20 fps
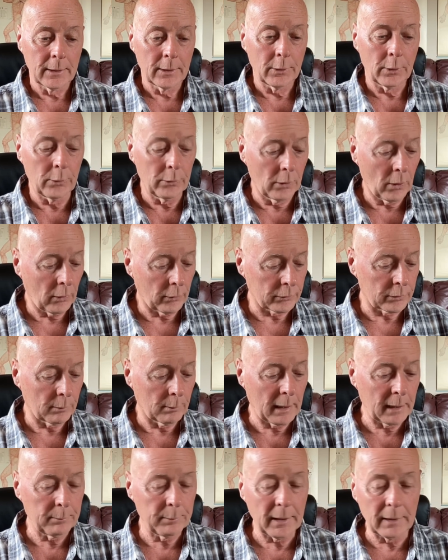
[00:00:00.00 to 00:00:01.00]
who knows, you
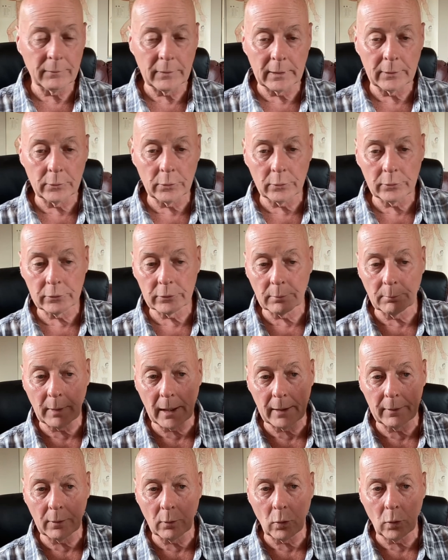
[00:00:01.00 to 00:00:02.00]
might be even induced to
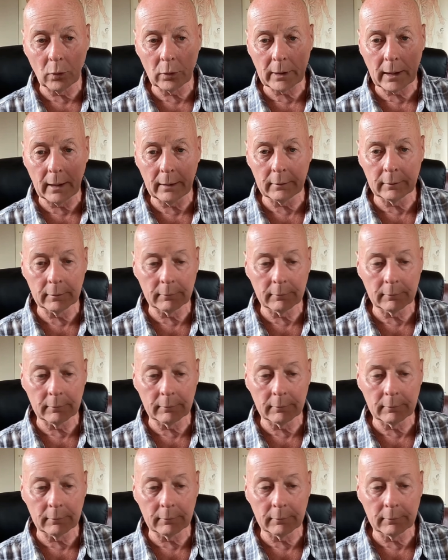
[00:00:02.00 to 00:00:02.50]
buy the whole kit